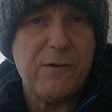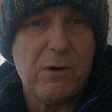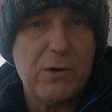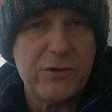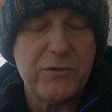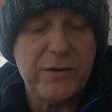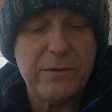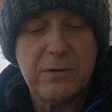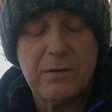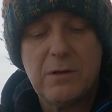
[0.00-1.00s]
400,
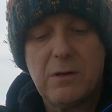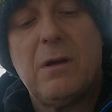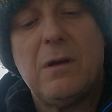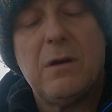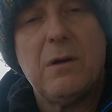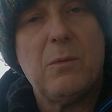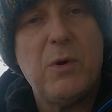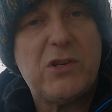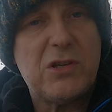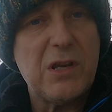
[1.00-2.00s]

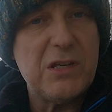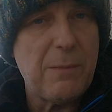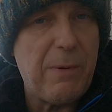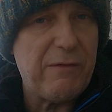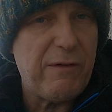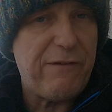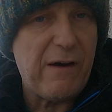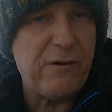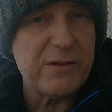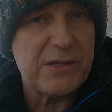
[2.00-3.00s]
which is a bit of a
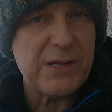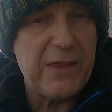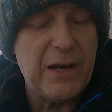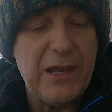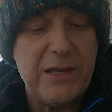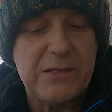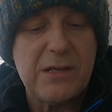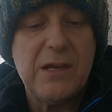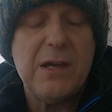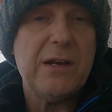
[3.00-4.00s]
faff on, to say the
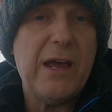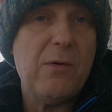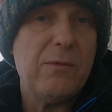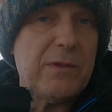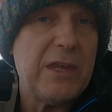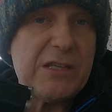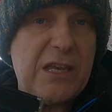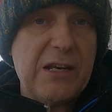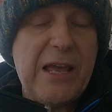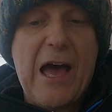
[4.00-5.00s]
least. Now, this
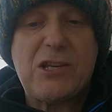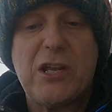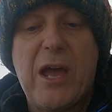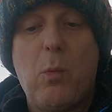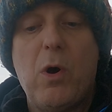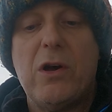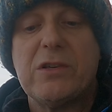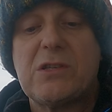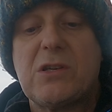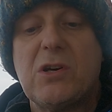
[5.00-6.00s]
can actually get
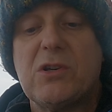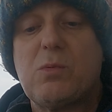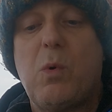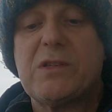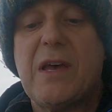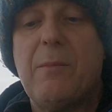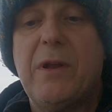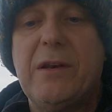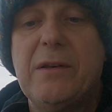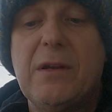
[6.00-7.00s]
worse, because what's
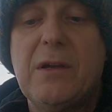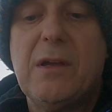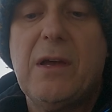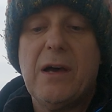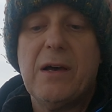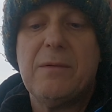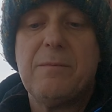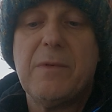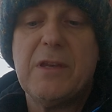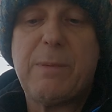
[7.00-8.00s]
happening
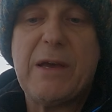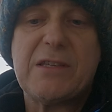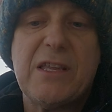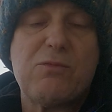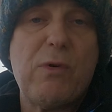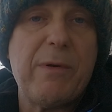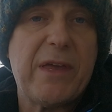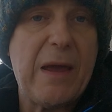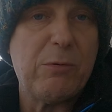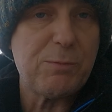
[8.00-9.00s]
is basically this ribbon
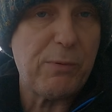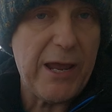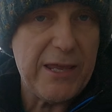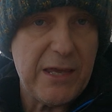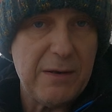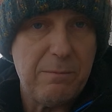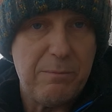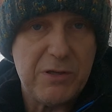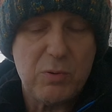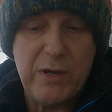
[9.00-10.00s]
cable's breaking
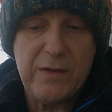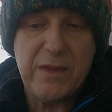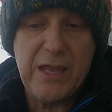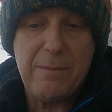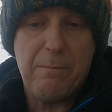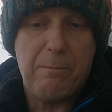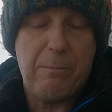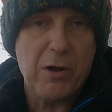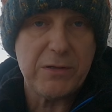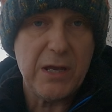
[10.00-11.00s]
between the
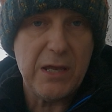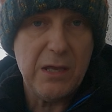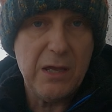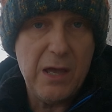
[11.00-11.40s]
body